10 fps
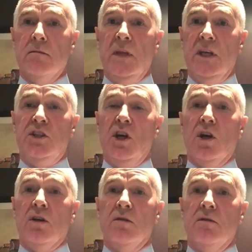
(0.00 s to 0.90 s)
This
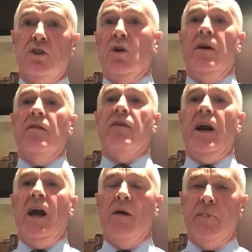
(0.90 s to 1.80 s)
year should have been a
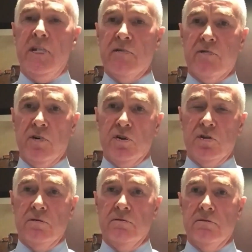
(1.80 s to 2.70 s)
very happy year for
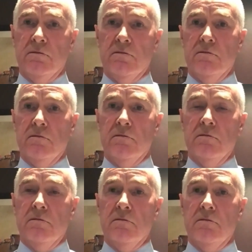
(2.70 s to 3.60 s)
us.
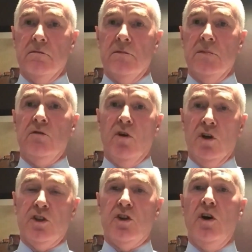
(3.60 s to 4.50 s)

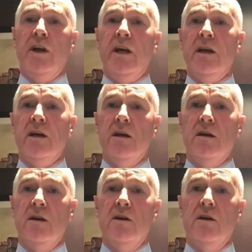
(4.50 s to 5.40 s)
Siobhan's 30,
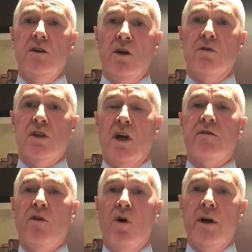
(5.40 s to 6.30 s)
young
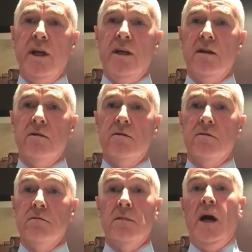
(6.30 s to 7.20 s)
Roseanne's 40,
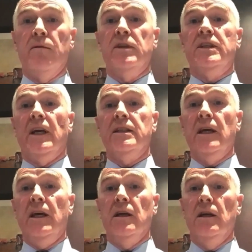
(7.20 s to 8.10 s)
I was
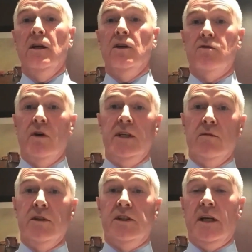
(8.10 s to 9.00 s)
60, Teresa
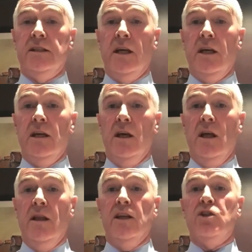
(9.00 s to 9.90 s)
was 60.
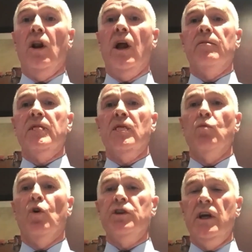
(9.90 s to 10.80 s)
This all happened in
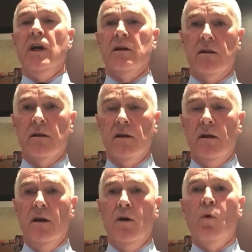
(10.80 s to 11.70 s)
1 year.
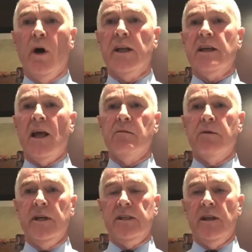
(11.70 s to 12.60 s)
What a
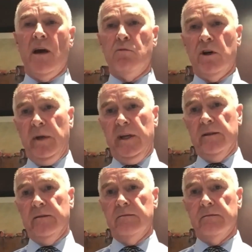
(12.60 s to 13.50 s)
celebration that would have been.
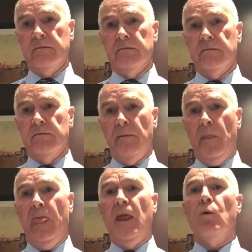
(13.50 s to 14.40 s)

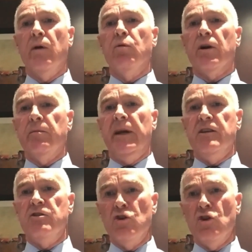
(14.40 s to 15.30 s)
We would have been
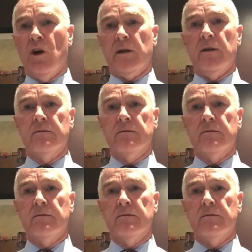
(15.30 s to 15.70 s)
in New York.